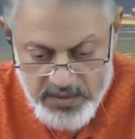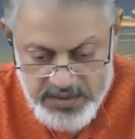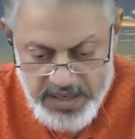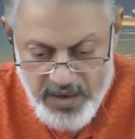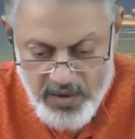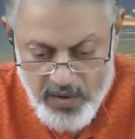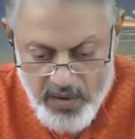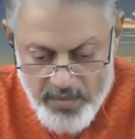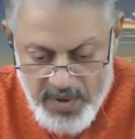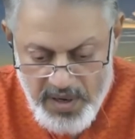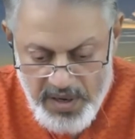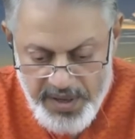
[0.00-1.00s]
See,
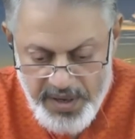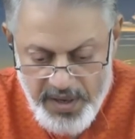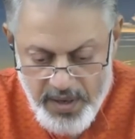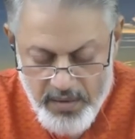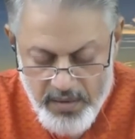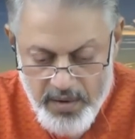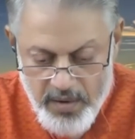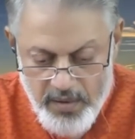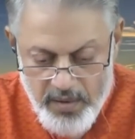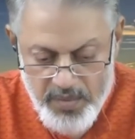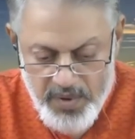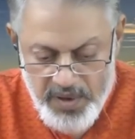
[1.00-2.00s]
normally,
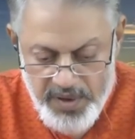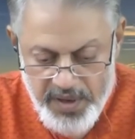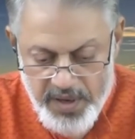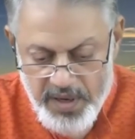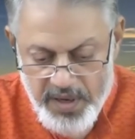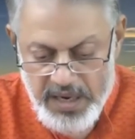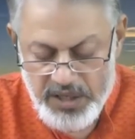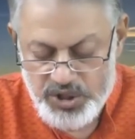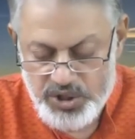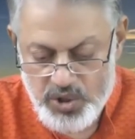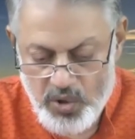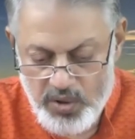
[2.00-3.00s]
a
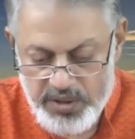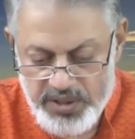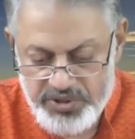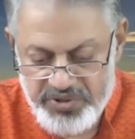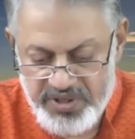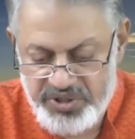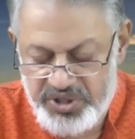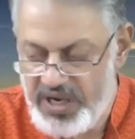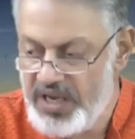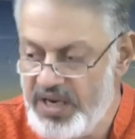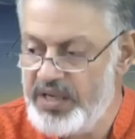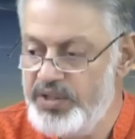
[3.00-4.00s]
thought is a
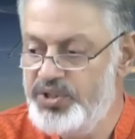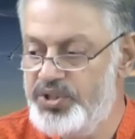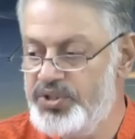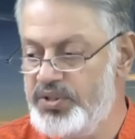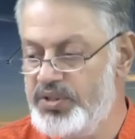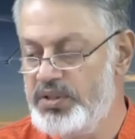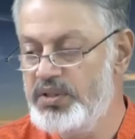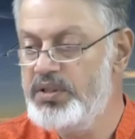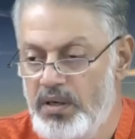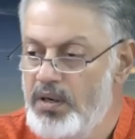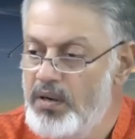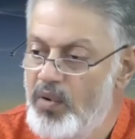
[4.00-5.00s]
challenge
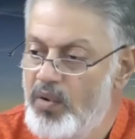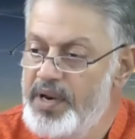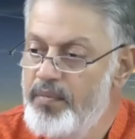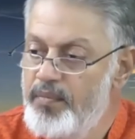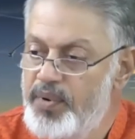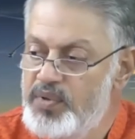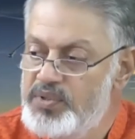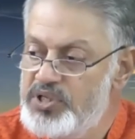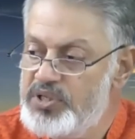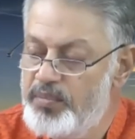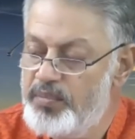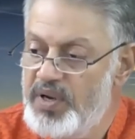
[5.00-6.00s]
one
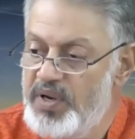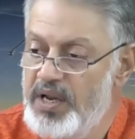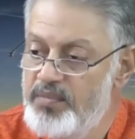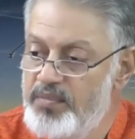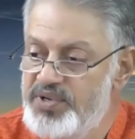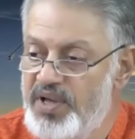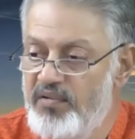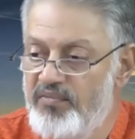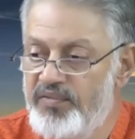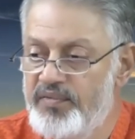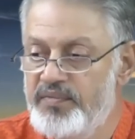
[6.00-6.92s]
imposes upon himself.